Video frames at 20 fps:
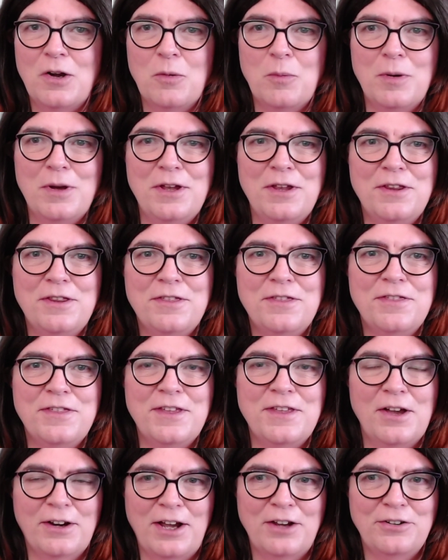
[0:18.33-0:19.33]
with the
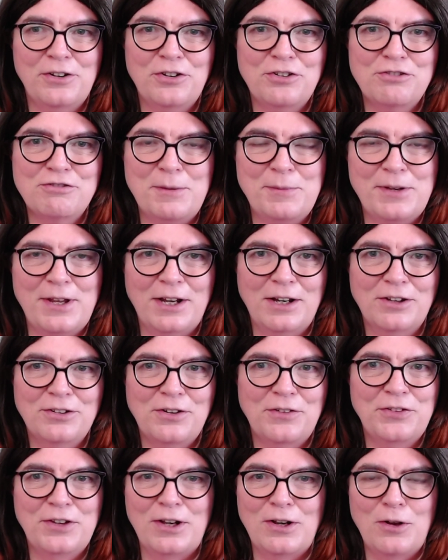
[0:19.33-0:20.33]
Elgato Stream Deck, because
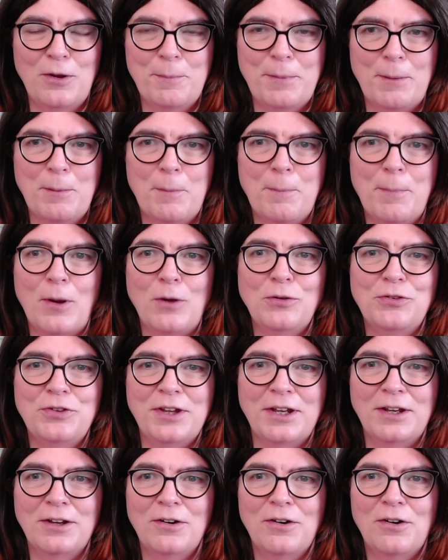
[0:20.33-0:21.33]
I've seen a lot of people
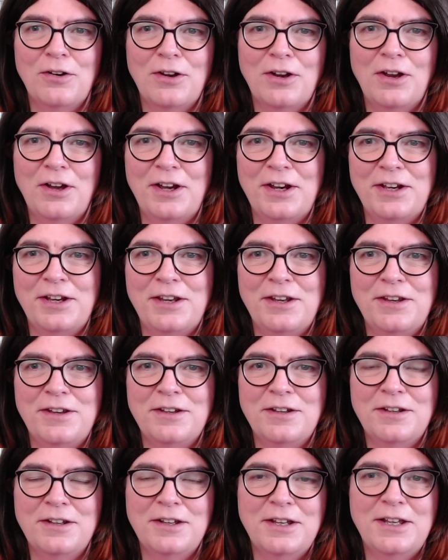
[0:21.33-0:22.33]
posting online
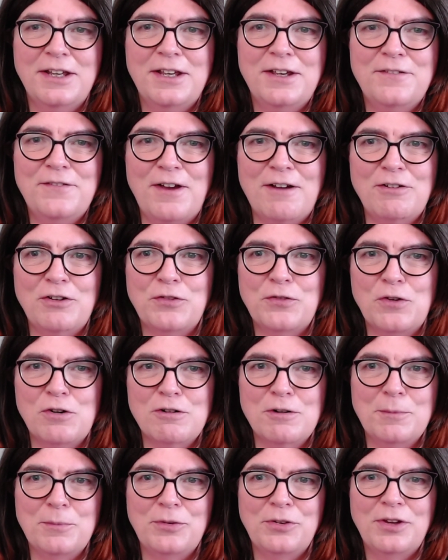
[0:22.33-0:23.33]
in various
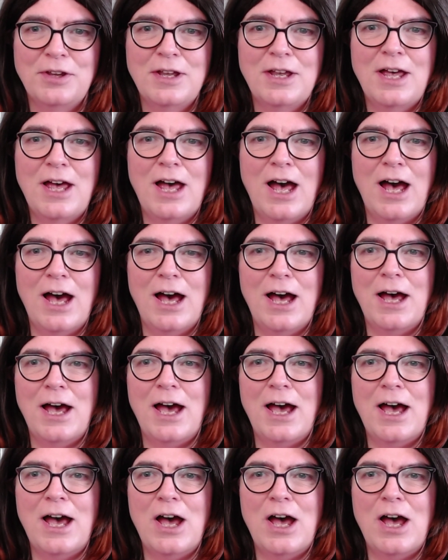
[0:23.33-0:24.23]
forums uh,